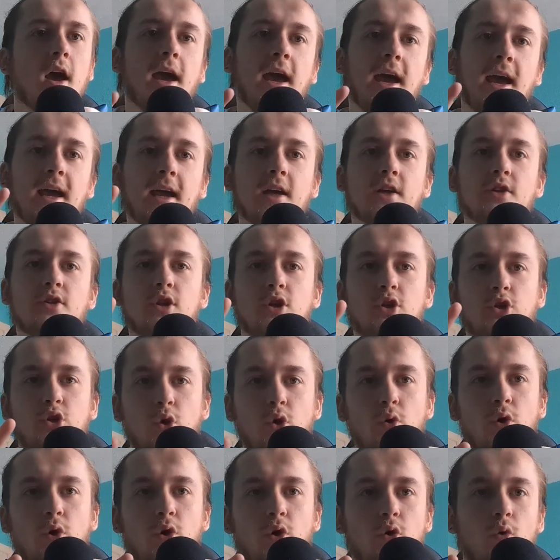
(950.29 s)
It is to show
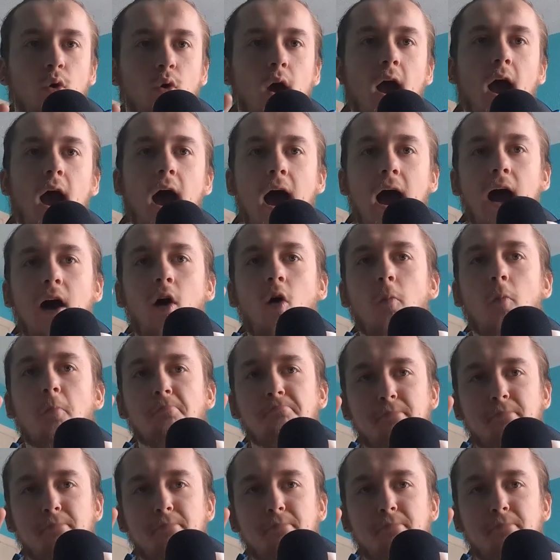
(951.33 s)
you how